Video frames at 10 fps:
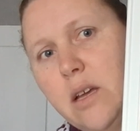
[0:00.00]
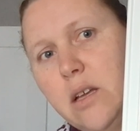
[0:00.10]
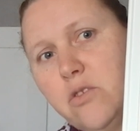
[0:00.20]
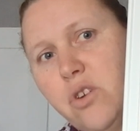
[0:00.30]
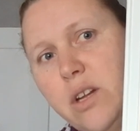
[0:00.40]

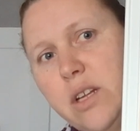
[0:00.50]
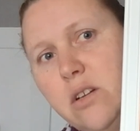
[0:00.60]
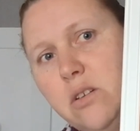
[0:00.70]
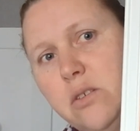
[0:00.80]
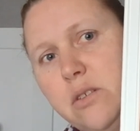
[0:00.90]
I'll try and
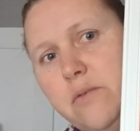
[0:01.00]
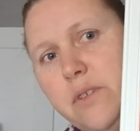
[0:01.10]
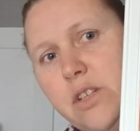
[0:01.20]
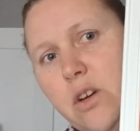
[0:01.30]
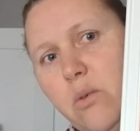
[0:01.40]
include a
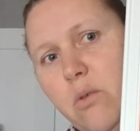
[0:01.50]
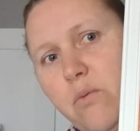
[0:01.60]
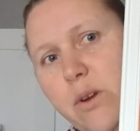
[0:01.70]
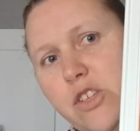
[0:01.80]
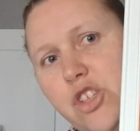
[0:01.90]
video
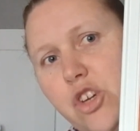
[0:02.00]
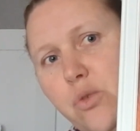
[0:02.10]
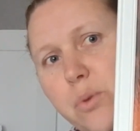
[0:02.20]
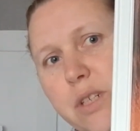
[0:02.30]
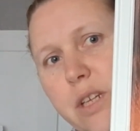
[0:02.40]
of when she
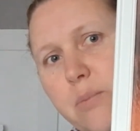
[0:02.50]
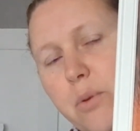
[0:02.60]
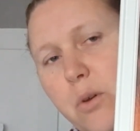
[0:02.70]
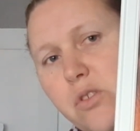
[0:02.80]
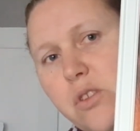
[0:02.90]
opened it,
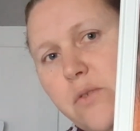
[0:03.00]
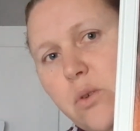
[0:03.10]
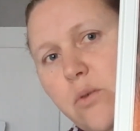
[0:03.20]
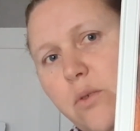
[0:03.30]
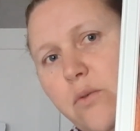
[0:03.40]
but most of
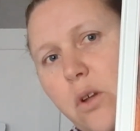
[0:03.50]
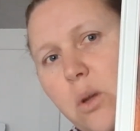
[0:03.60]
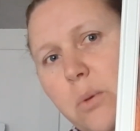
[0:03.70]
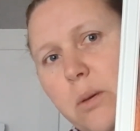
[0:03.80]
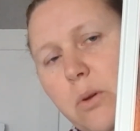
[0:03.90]
you, if you
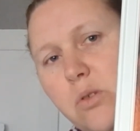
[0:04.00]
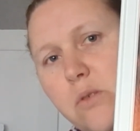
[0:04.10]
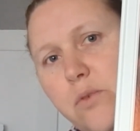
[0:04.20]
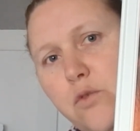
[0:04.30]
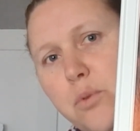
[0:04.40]
follow me, most
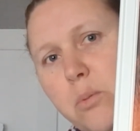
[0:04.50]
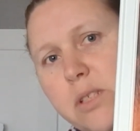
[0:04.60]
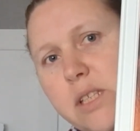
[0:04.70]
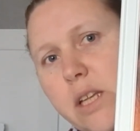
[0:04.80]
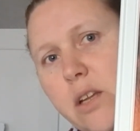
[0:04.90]
of you have probably
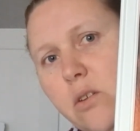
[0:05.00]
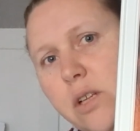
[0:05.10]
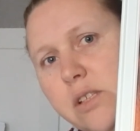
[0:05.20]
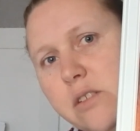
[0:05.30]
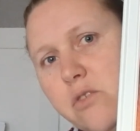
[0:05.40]
seen it on
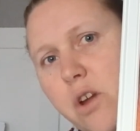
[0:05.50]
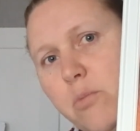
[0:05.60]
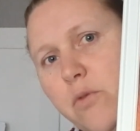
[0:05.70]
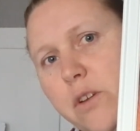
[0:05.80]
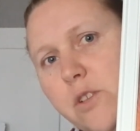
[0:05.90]

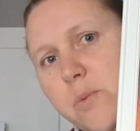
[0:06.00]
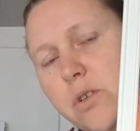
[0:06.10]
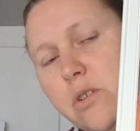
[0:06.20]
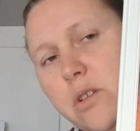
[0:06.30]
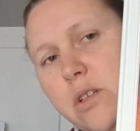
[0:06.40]
Instagram or Facebook.